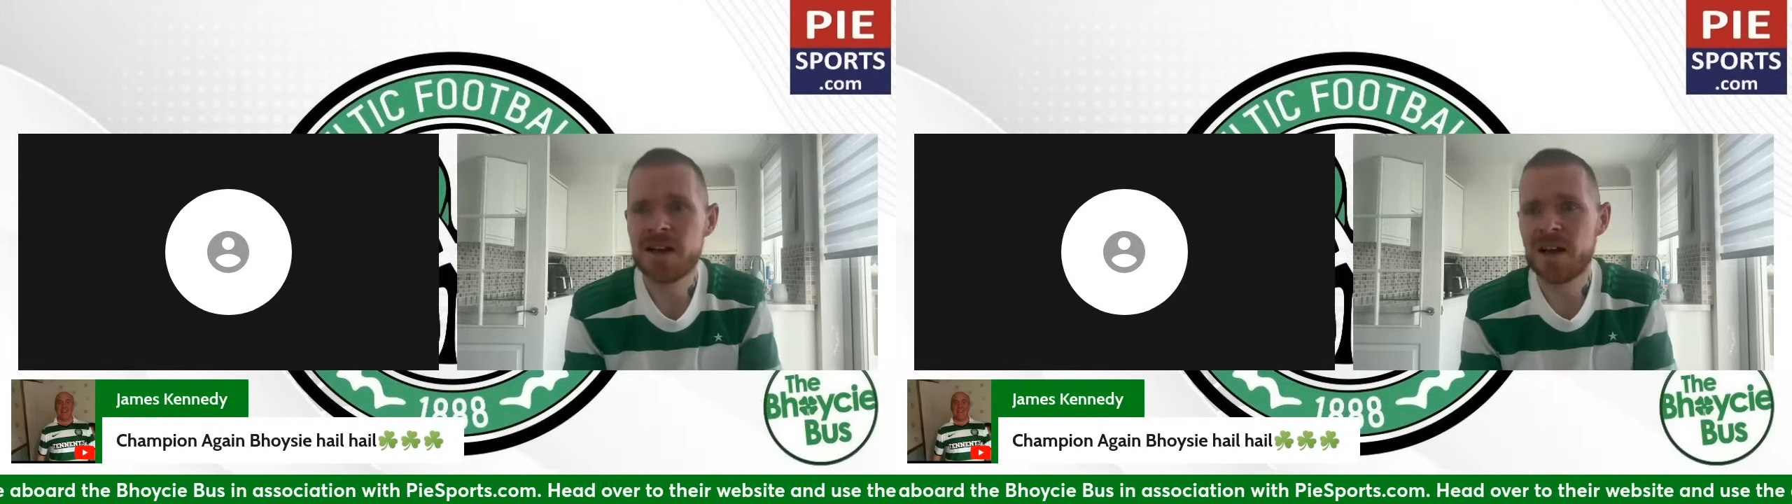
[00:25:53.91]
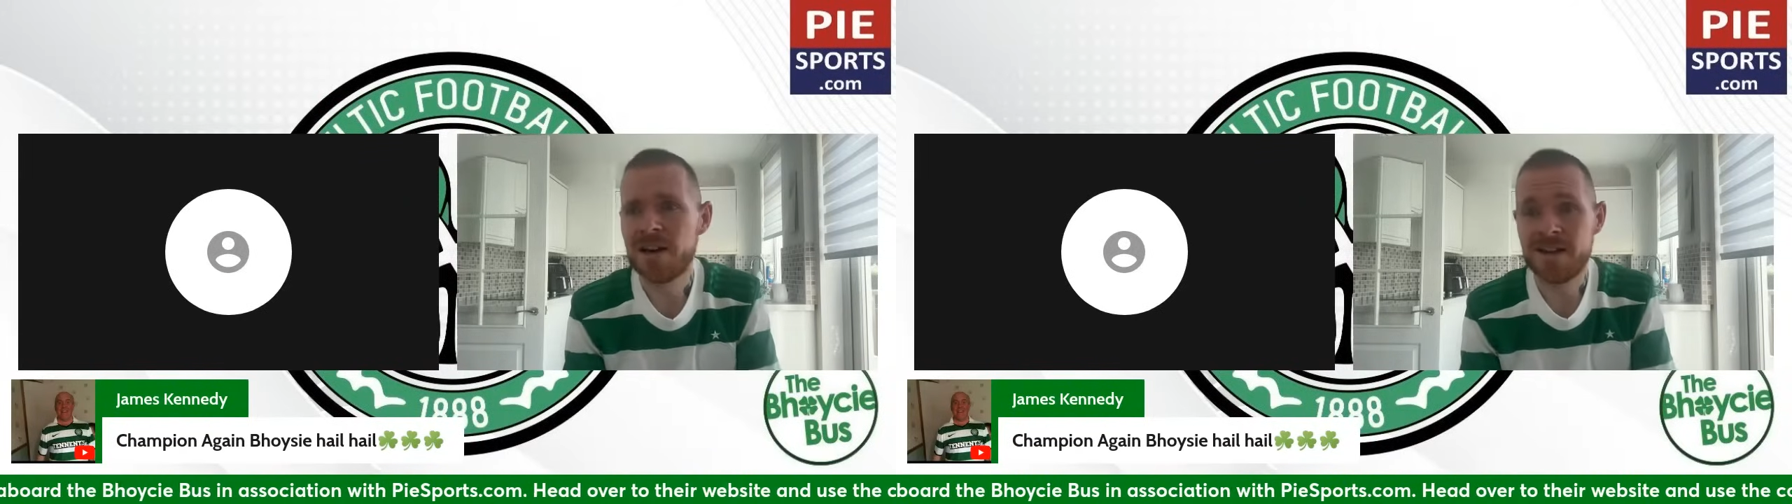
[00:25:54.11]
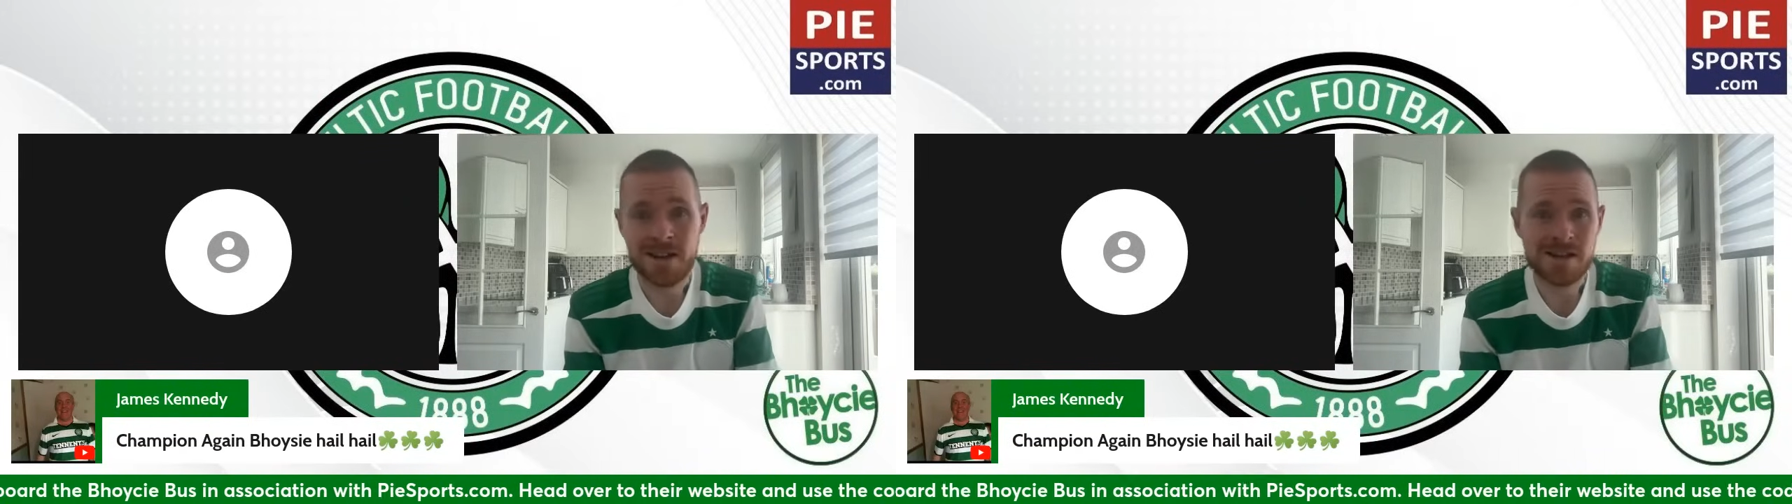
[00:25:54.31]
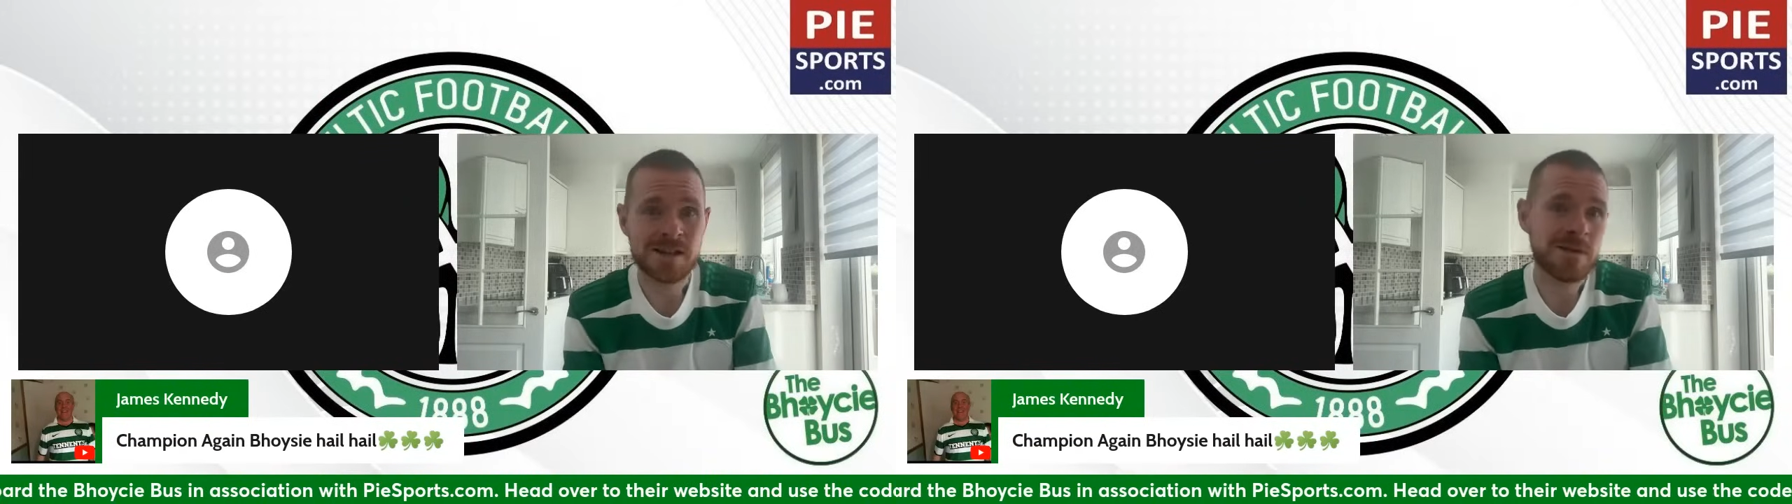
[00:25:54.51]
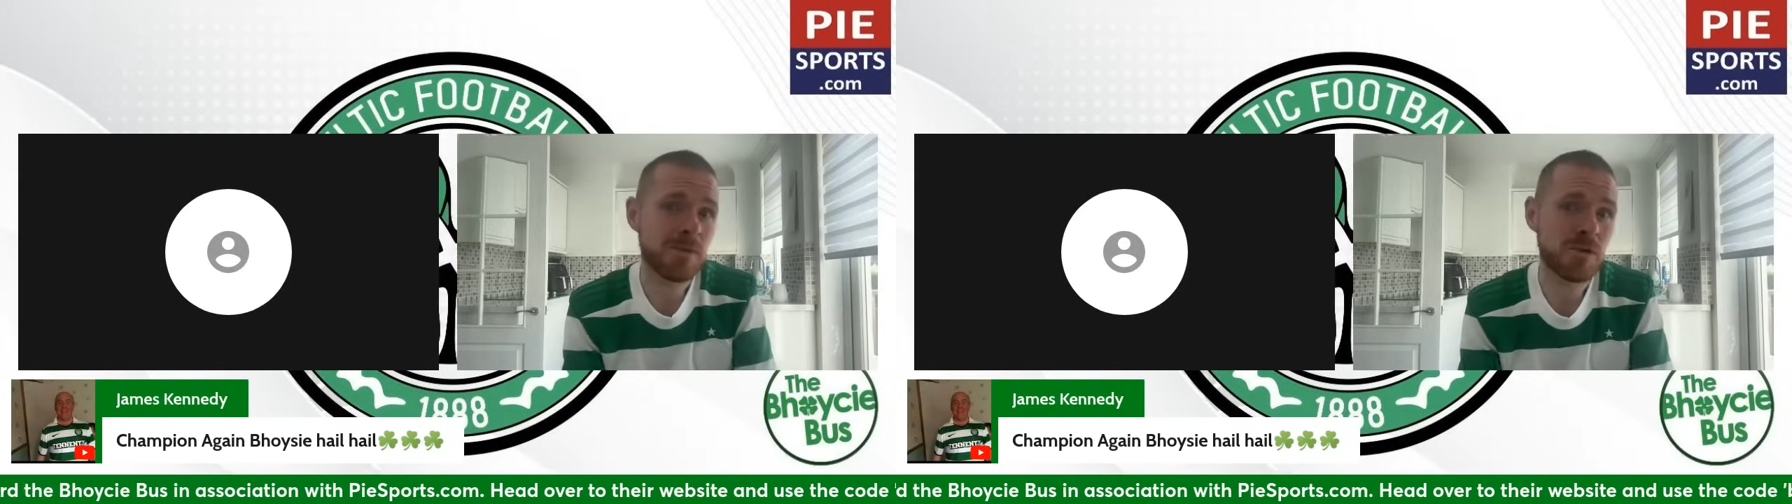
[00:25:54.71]
and he's
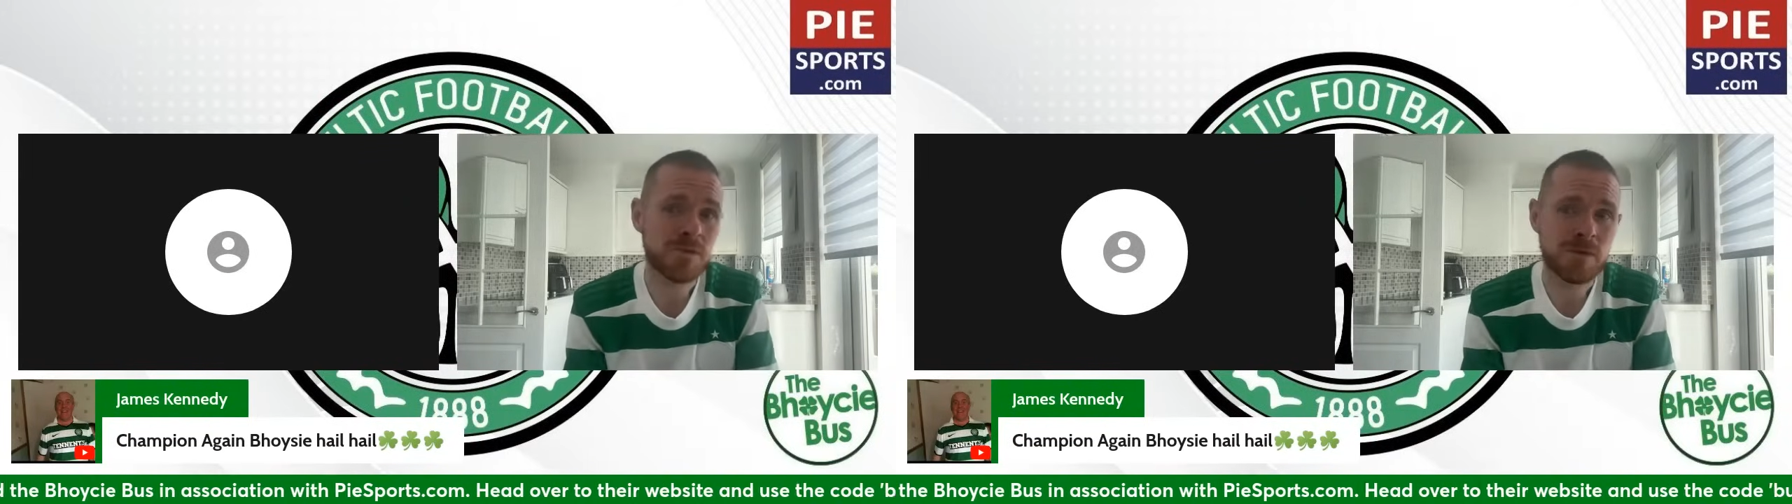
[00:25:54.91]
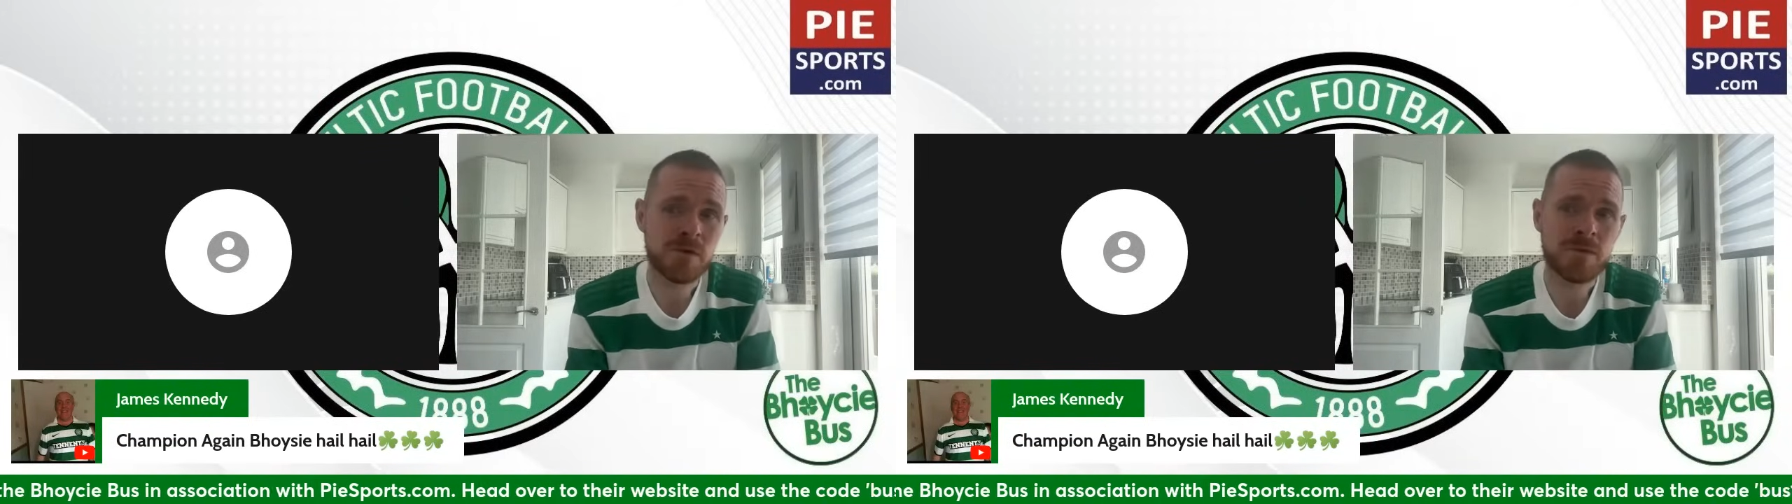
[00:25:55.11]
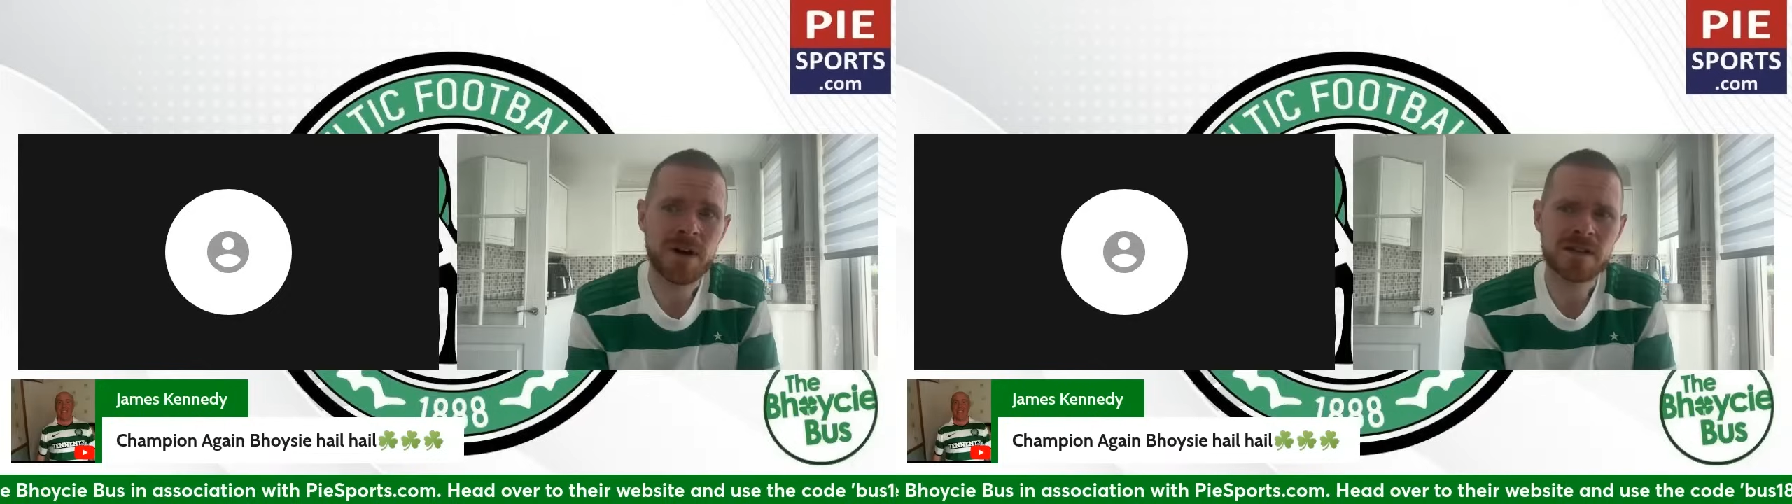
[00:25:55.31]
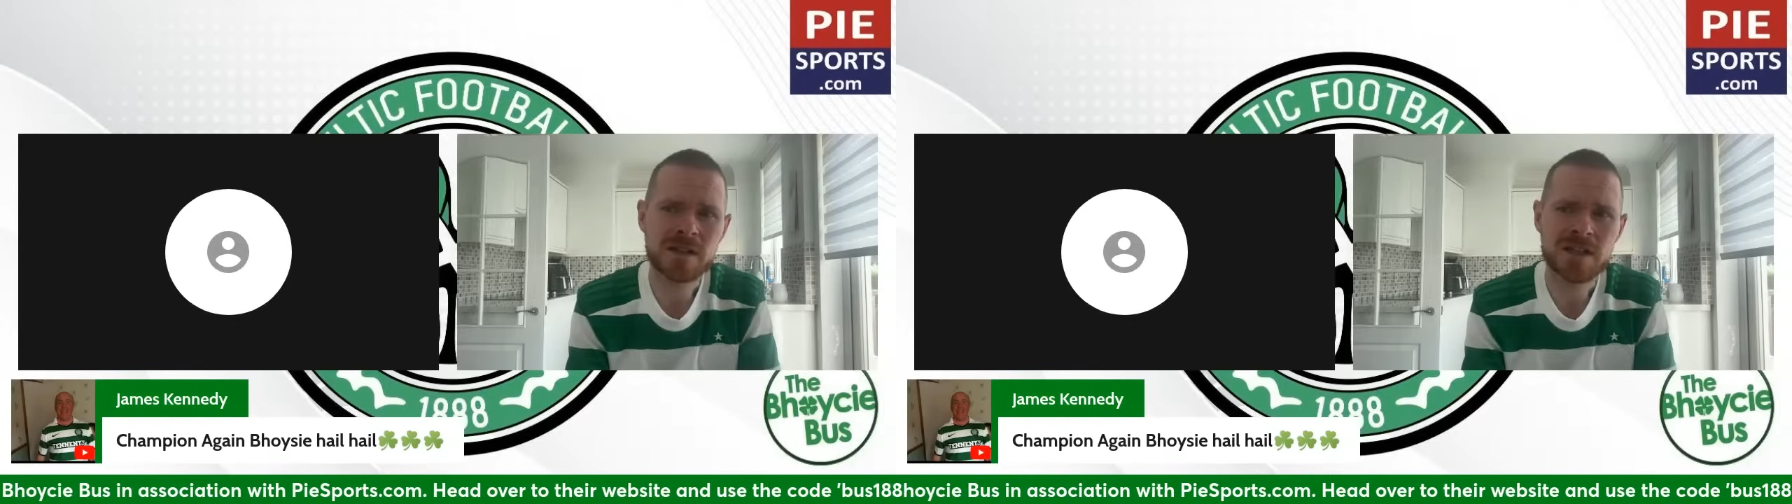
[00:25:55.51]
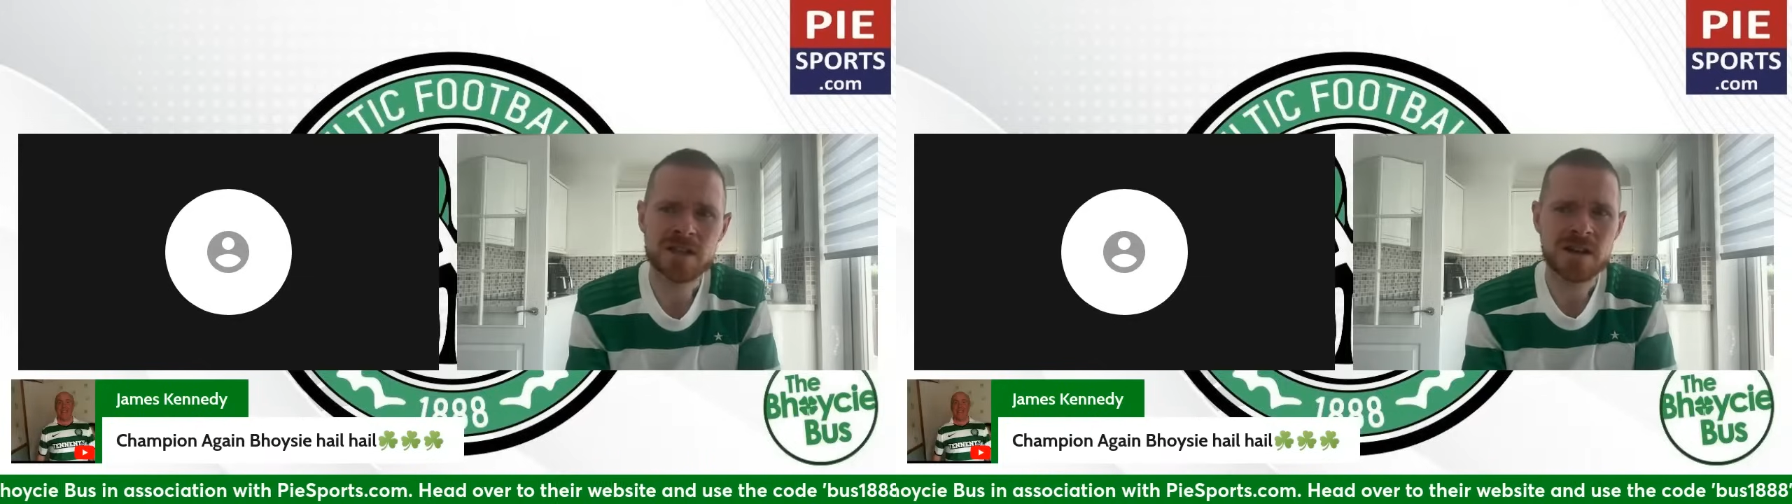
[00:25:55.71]
had a blow past
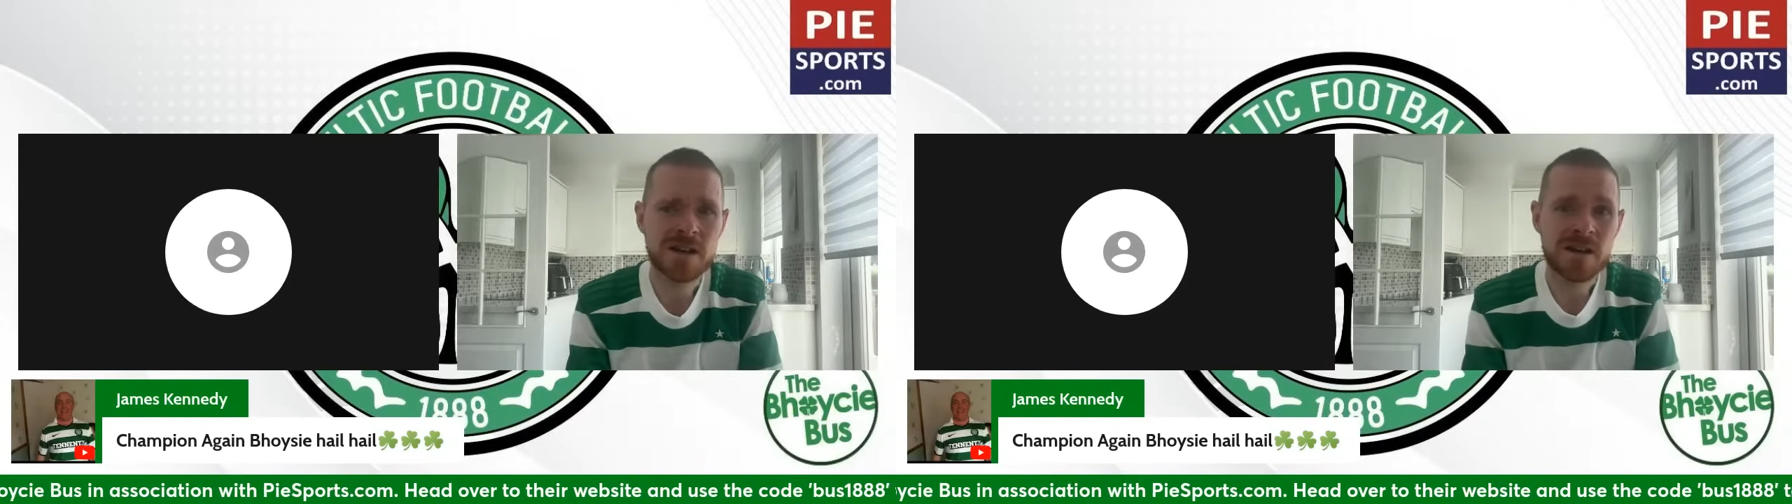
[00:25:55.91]
season.